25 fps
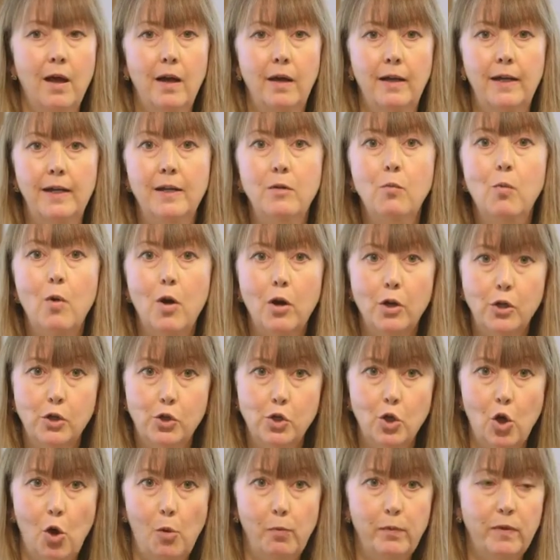in
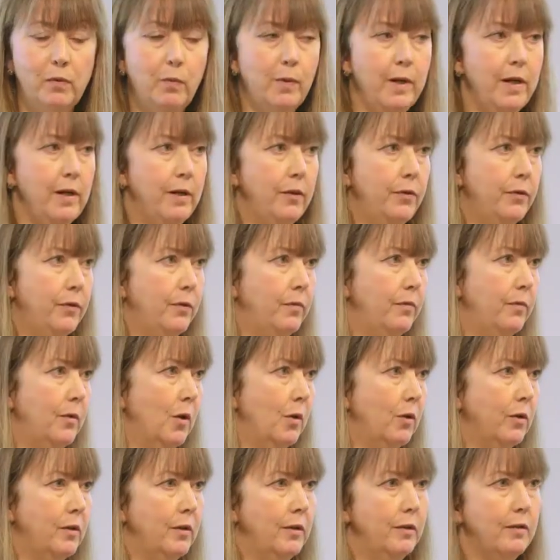workshops with
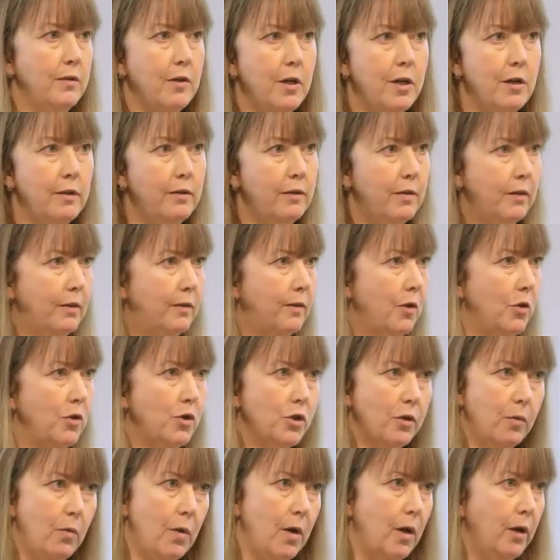doctors, nurses,
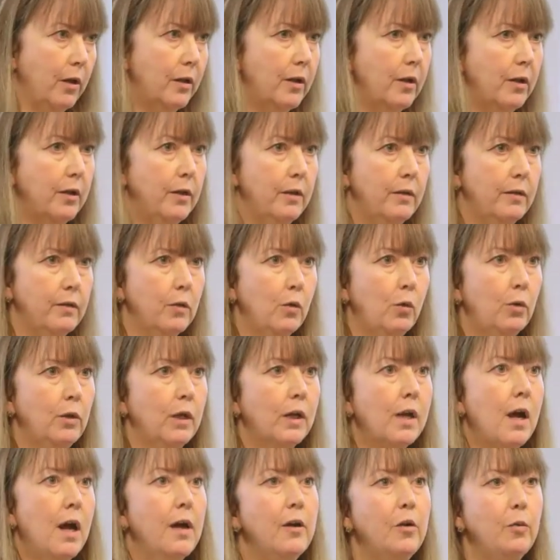social workers, all
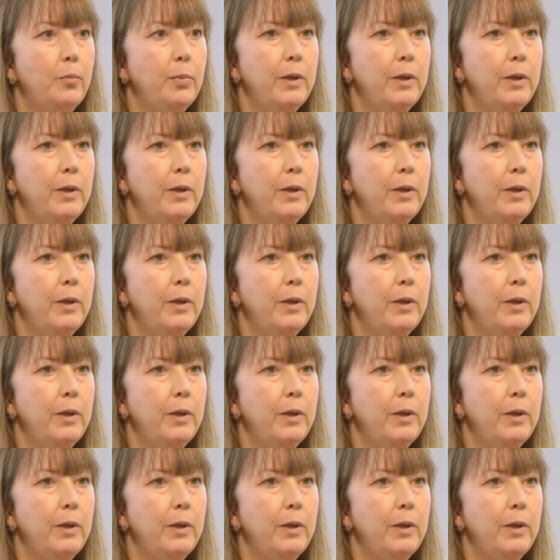the kind of